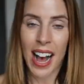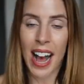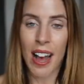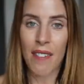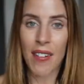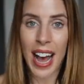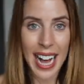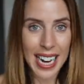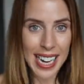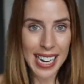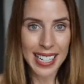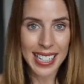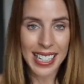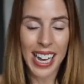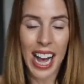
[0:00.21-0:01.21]
I've had
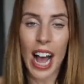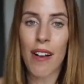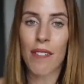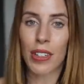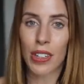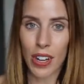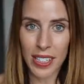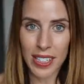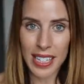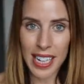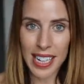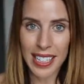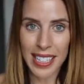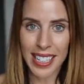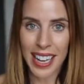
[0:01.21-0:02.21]
it, I've lost
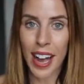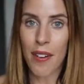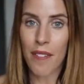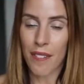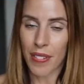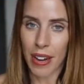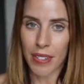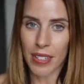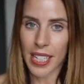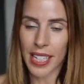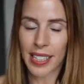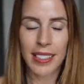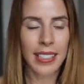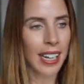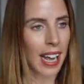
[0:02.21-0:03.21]
it, I've found
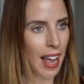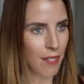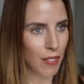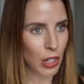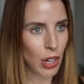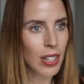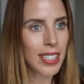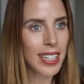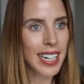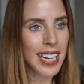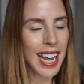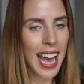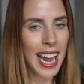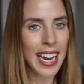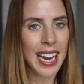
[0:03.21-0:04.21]
it, I've lost it
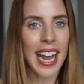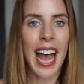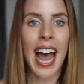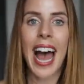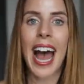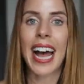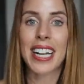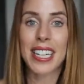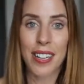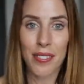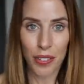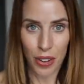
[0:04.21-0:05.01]
again, and I've